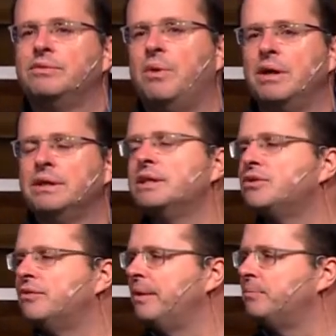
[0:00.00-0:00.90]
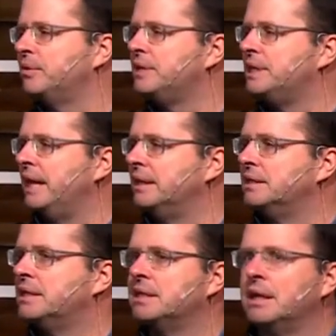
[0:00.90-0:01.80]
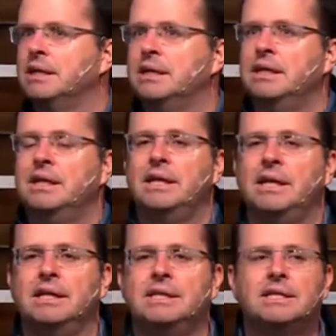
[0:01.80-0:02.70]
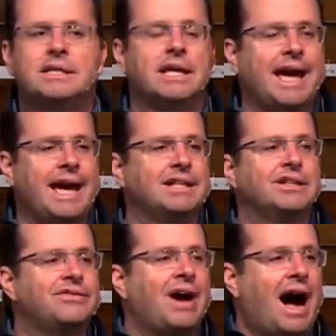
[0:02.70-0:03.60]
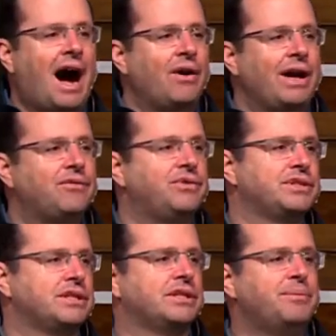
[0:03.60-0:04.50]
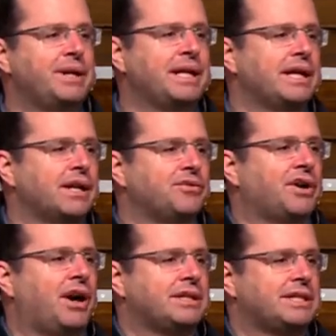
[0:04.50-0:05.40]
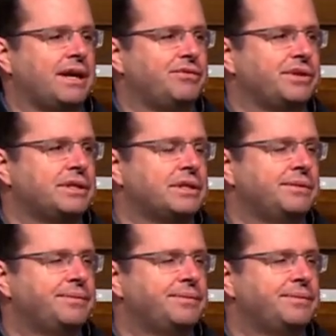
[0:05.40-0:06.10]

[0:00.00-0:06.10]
What this represents is the end of our effort and the beginning of God's effort.